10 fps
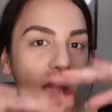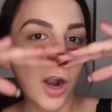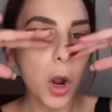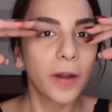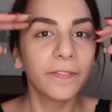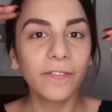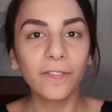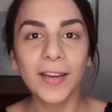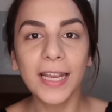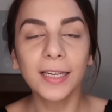are on
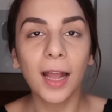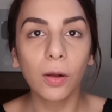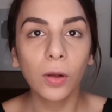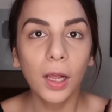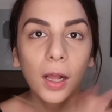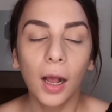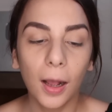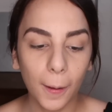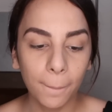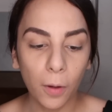fleek now.
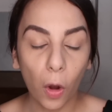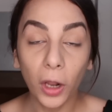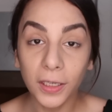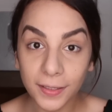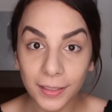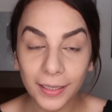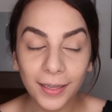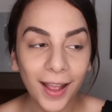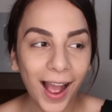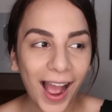
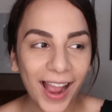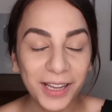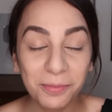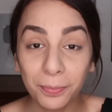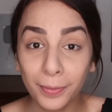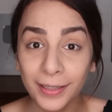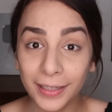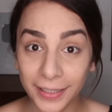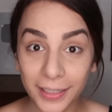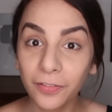Honestly, I
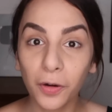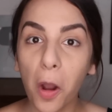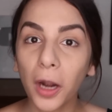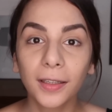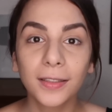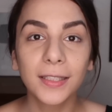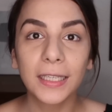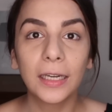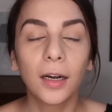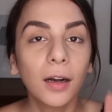completely forgot
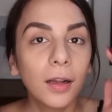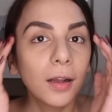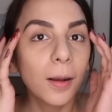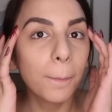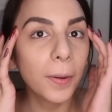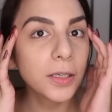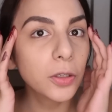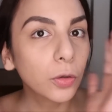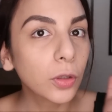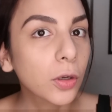concealer. But
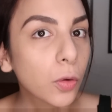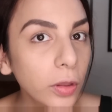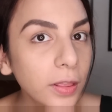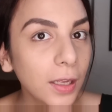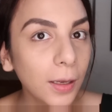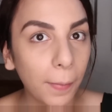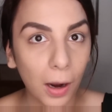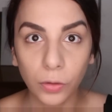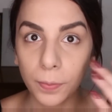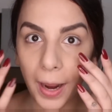you know, the good thing
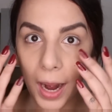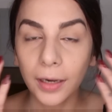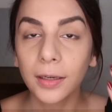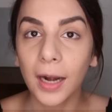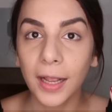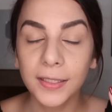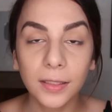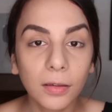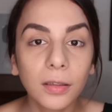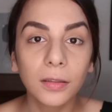about my under eye
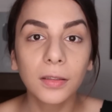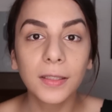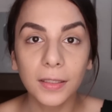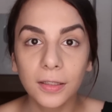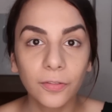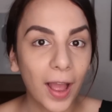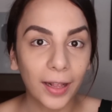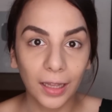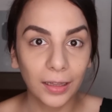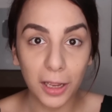circles is the
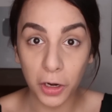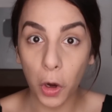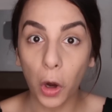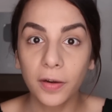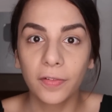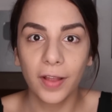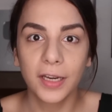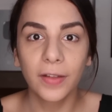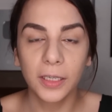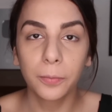fact that they're not
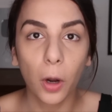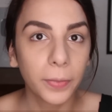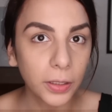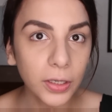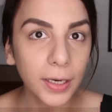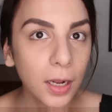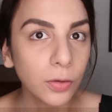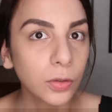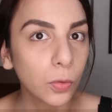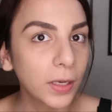very prominent right
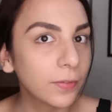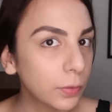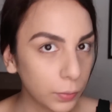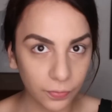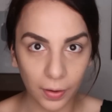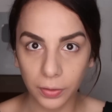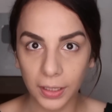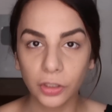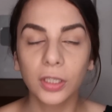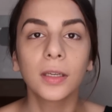now. So even with
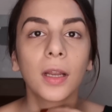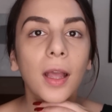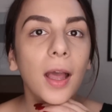foundation,